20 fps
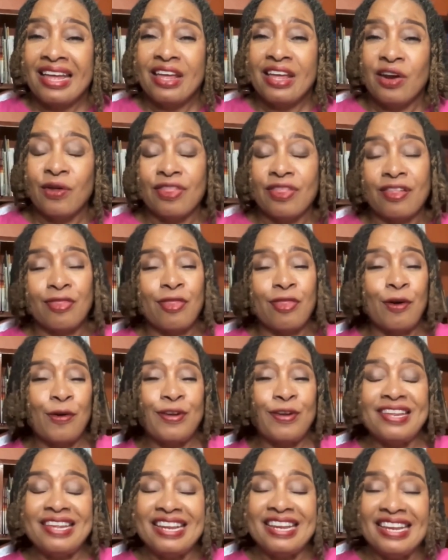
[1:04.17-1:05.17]
you know,
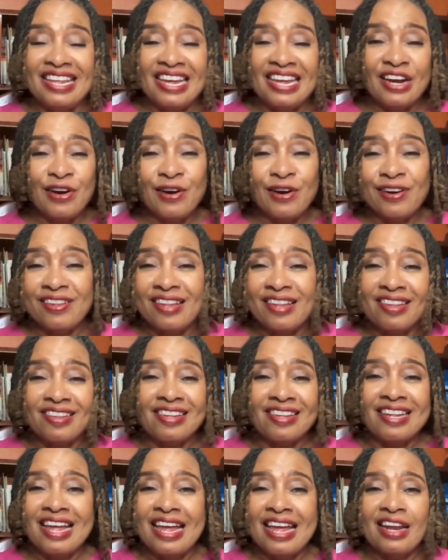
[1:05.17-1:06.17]
13 years
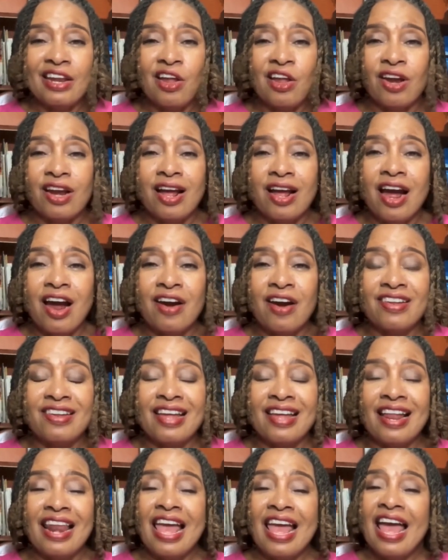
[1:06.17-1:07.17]
has taken on
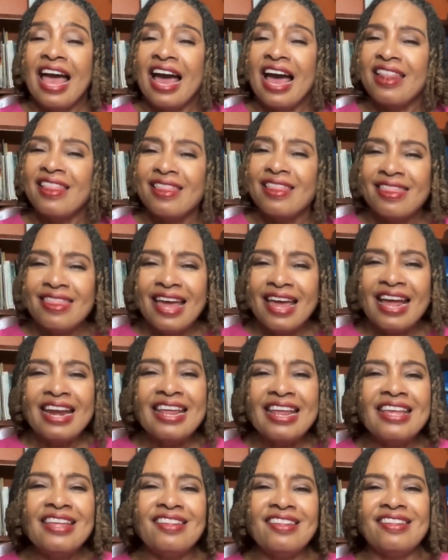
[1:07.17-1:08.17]
Kartel. And
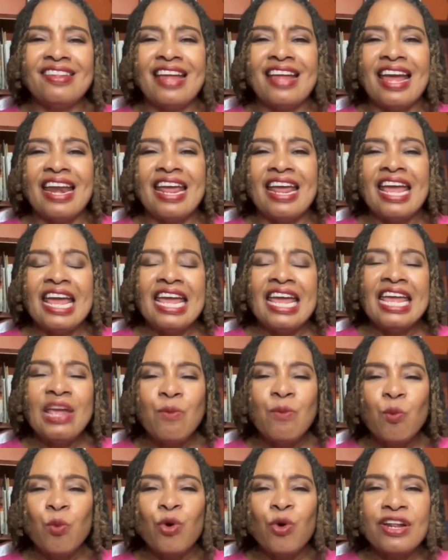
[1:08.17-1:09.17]
then he said
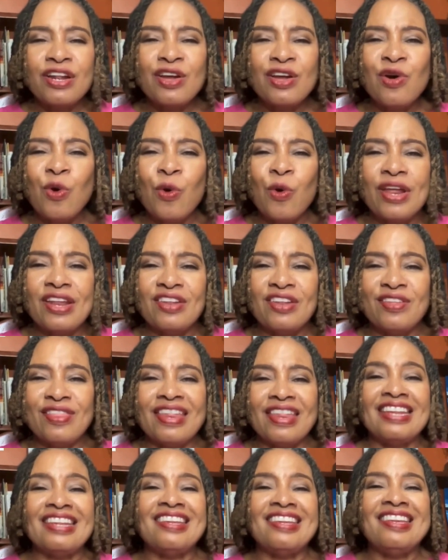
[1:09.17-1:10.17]
he wouldn't go into
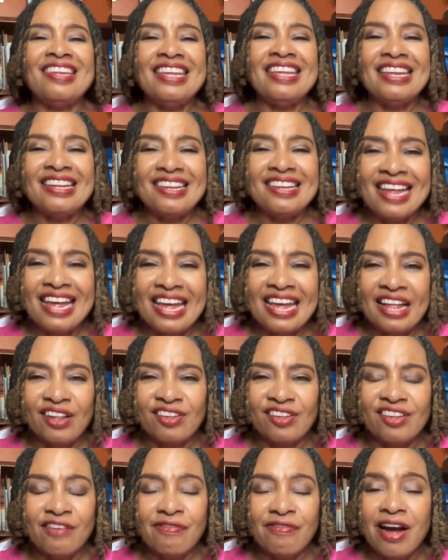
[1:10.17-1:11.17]
the
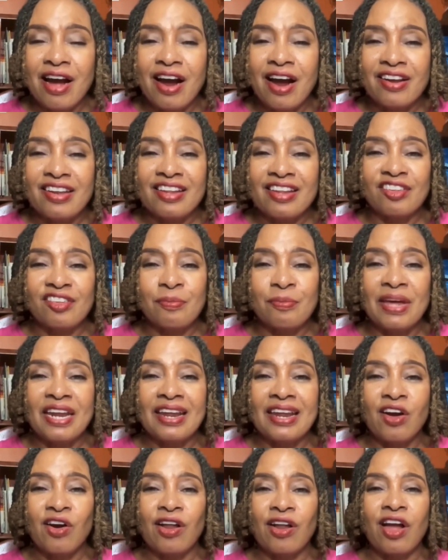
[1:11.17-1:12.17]
details of Kartel's
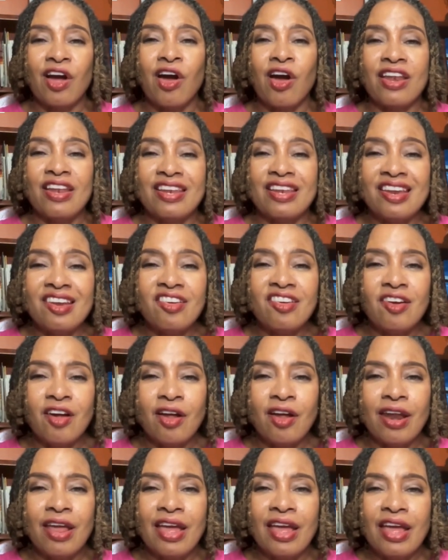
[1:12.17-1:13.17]
medical
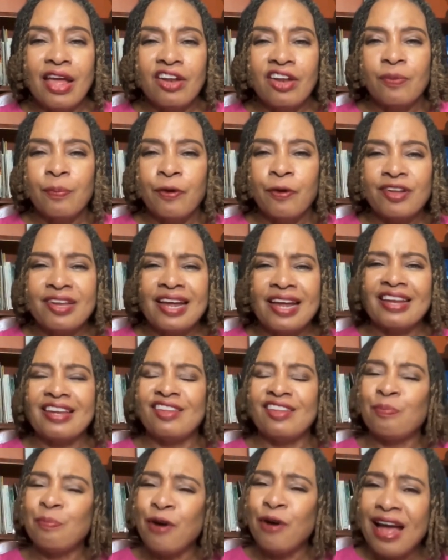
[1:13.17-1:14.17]
condition to protect
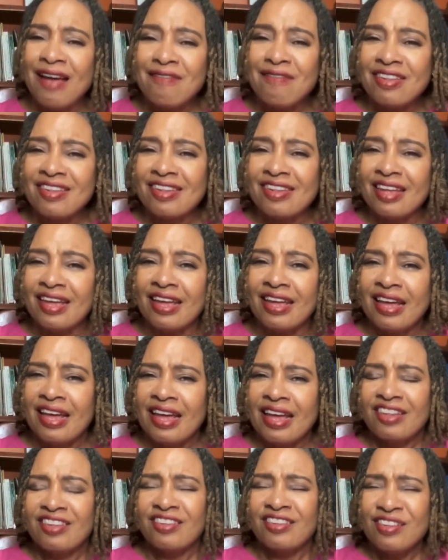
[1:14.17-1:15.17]
his privacy.
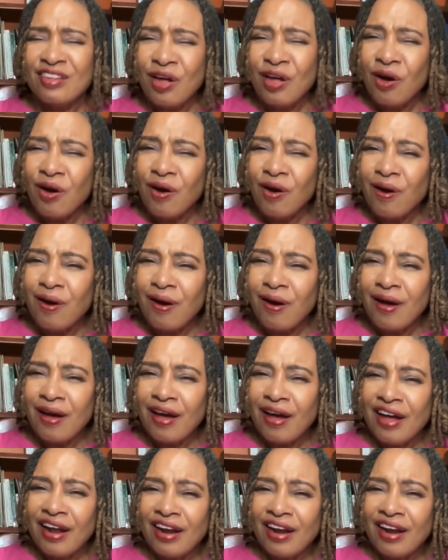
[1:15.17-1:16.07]
So,